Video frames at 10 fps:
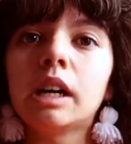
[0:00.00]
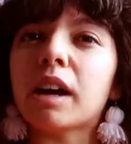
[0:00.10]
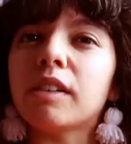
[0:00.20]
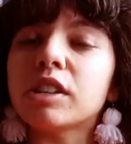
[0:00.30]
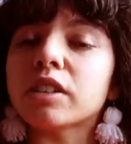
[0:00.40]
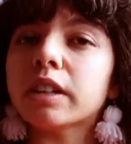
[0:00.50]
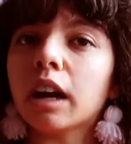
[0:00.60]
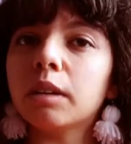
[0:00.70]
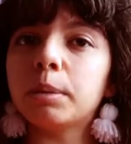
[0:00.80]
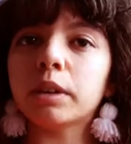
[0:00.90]
I have a
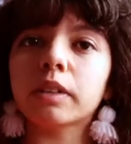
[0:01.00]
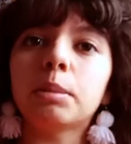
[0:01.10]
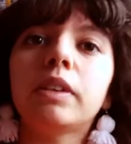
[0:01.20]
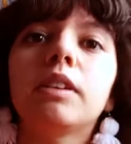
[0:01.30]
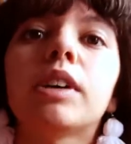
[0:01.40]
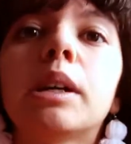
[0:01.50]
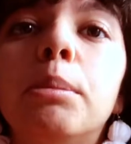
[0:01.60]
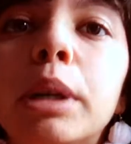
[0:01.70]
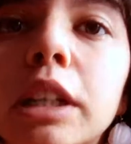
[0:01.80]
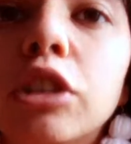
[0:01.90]
stack of books. Let me see if I can bring